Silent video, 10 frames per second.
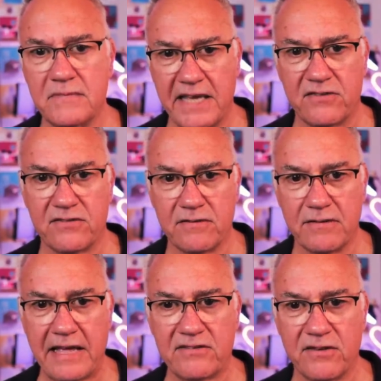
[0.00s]
Yes,
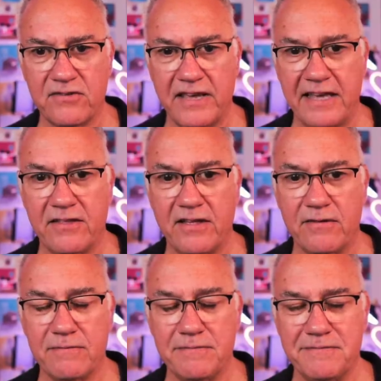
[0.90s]
as I was saying, see what you
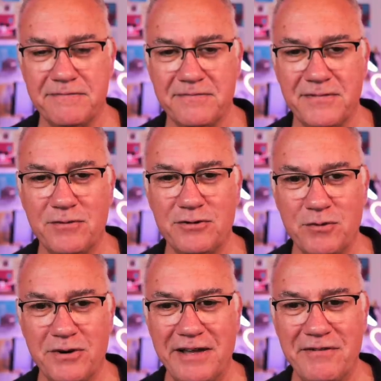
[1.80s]
might get.
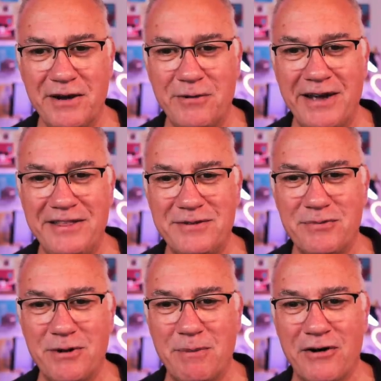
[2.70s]
Giving away these
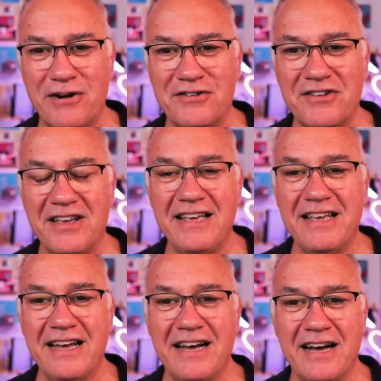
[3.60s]
pro markers,
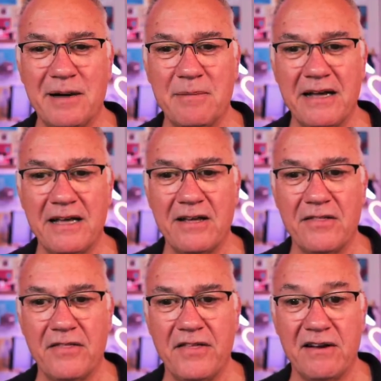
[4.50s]
um,
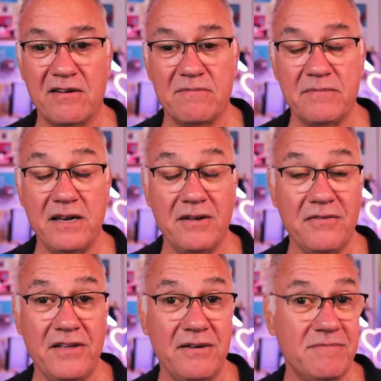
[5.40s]
they're you know
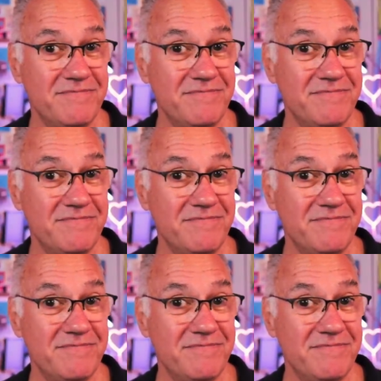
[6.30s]
they're